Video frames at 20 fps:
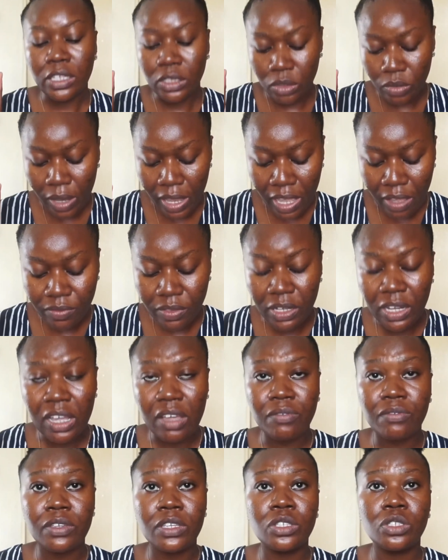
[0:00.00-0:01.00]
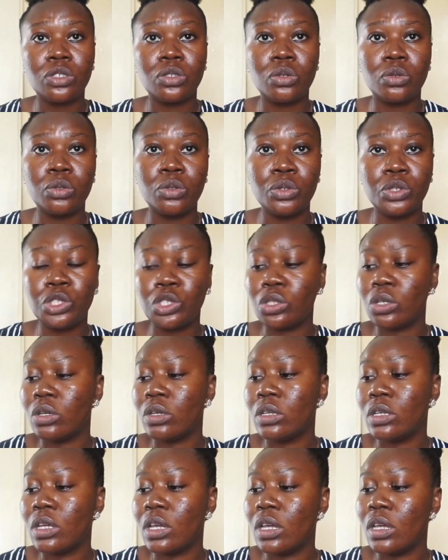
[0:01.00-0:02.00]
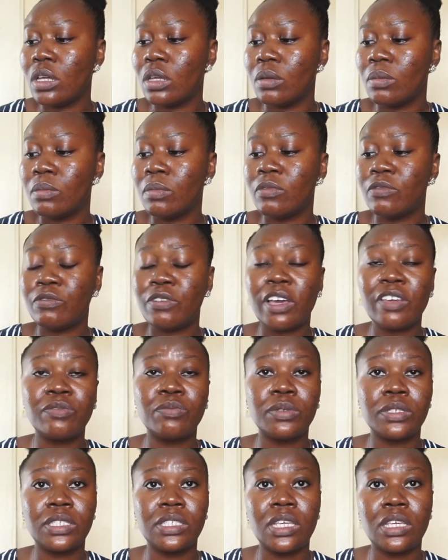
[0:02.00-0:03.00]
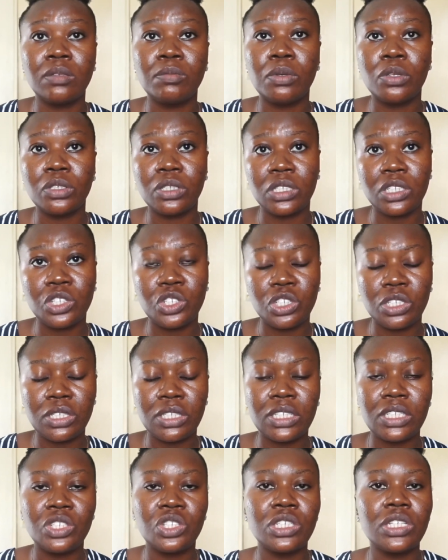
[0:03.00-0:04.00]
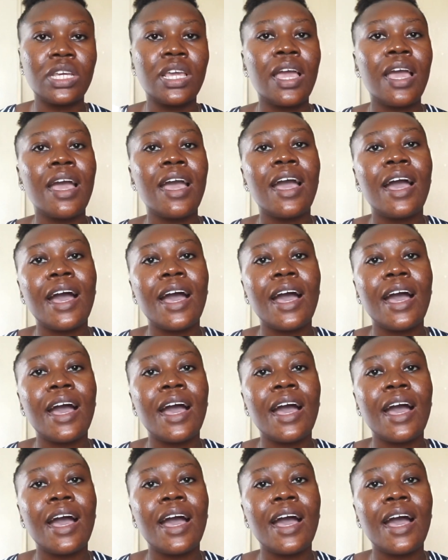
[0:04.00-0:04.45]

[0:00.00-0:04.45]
guys, so I have the Caffeine Solution 5% plus EGCG.